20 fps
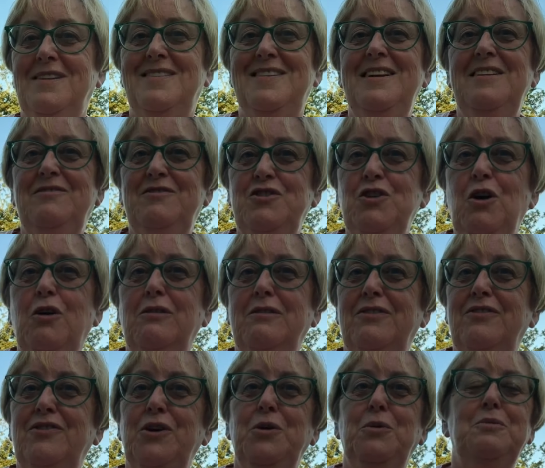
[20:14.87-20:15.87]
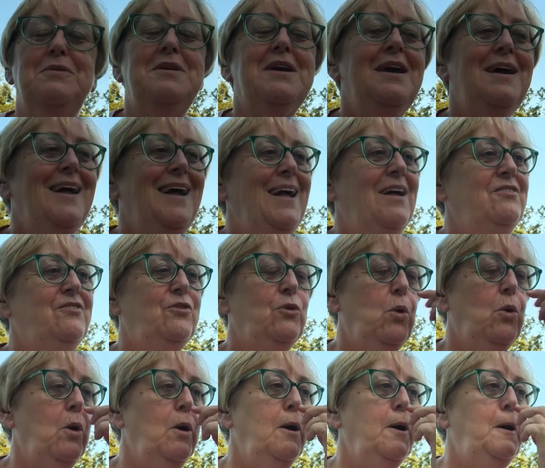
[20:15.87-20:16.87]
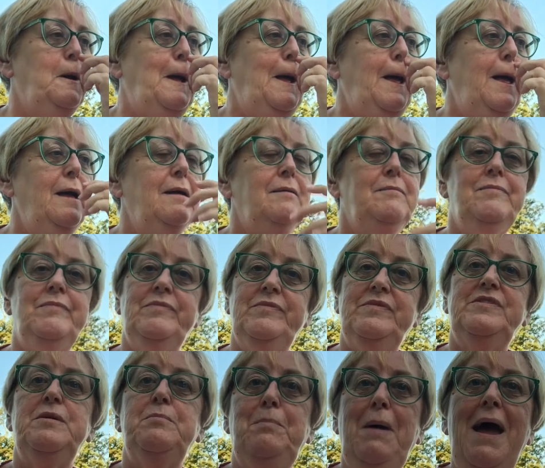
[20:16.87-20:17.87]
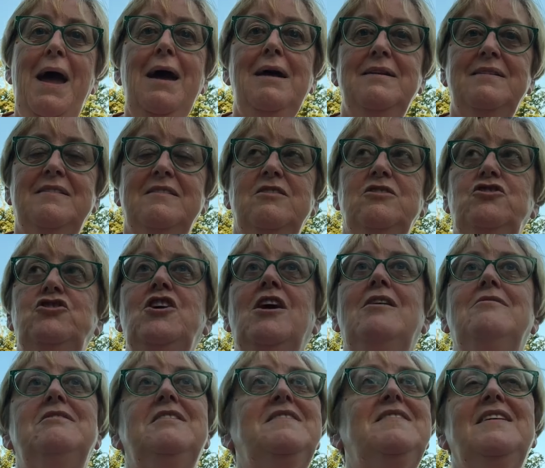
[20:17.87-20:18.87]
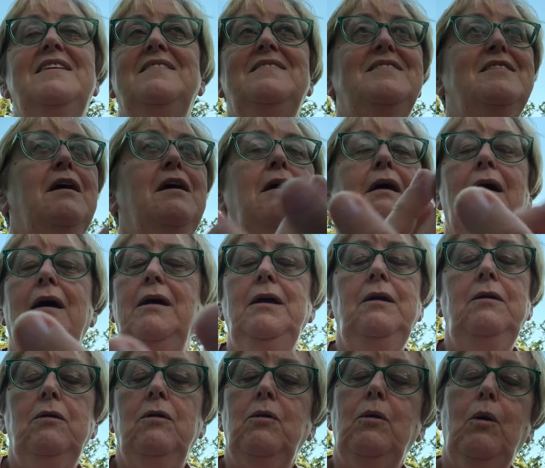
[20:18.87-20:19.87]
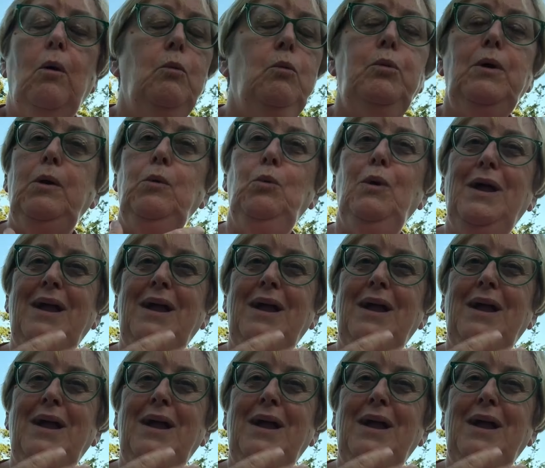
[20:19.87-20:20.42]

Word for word: tin of dog food for um, the pets charities. You know, we, we